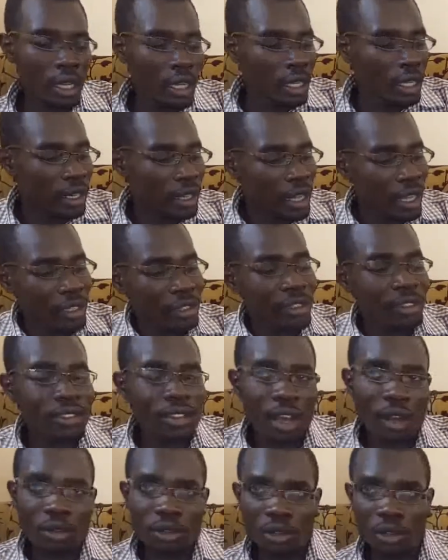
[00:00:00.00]
That is how
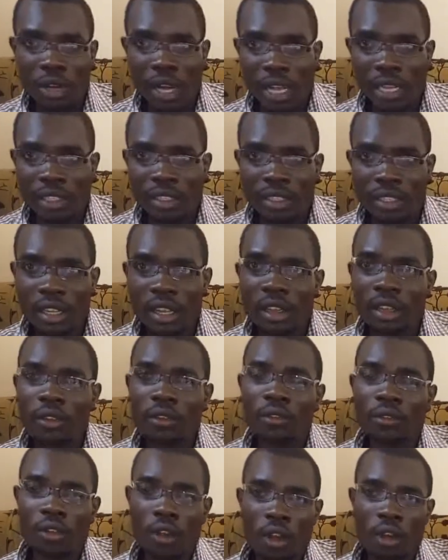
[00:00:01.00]
to write
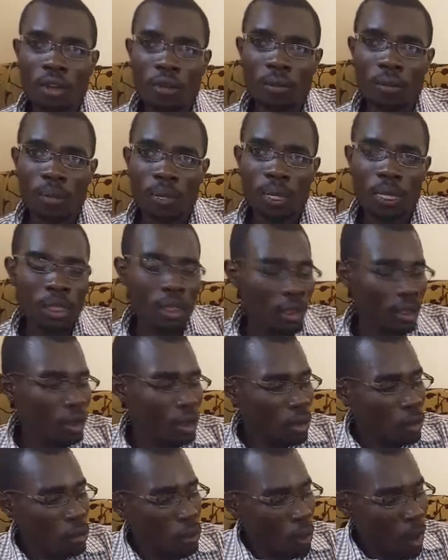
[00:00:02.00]
4.
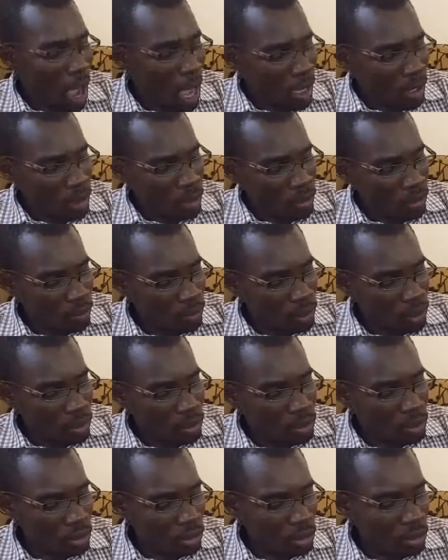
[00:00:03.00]
1,
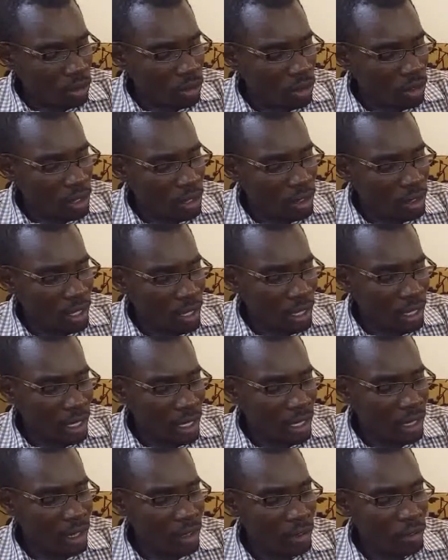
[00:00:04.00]
2, 3,
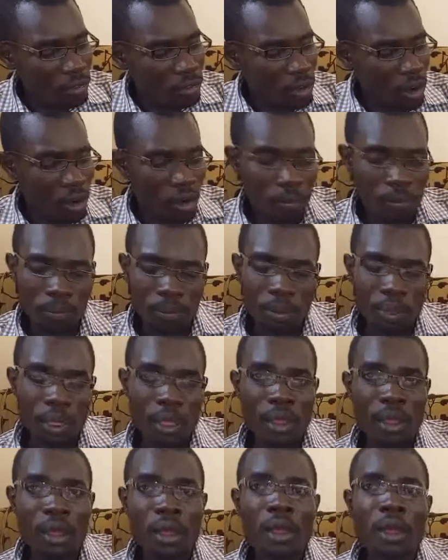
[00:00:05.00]
4.
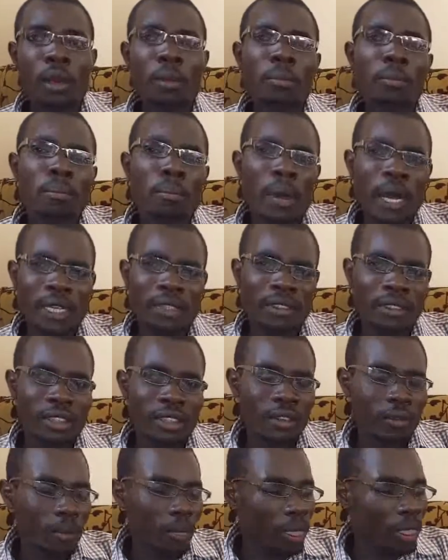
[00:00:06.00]
But
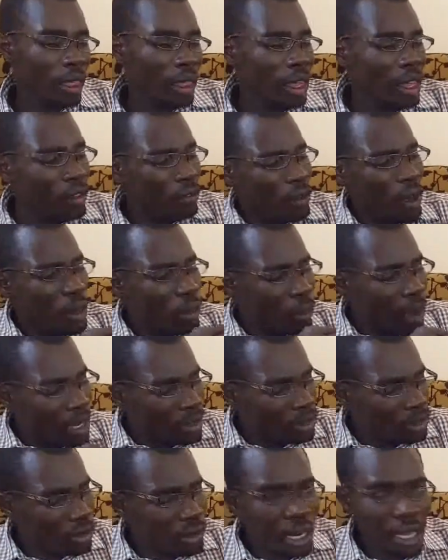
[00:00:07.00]
if I want to
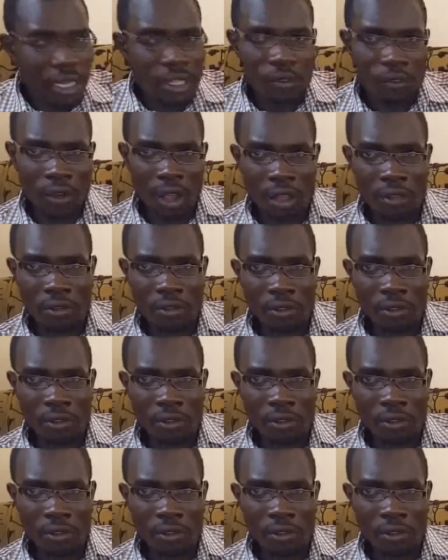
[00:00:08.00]
write 5,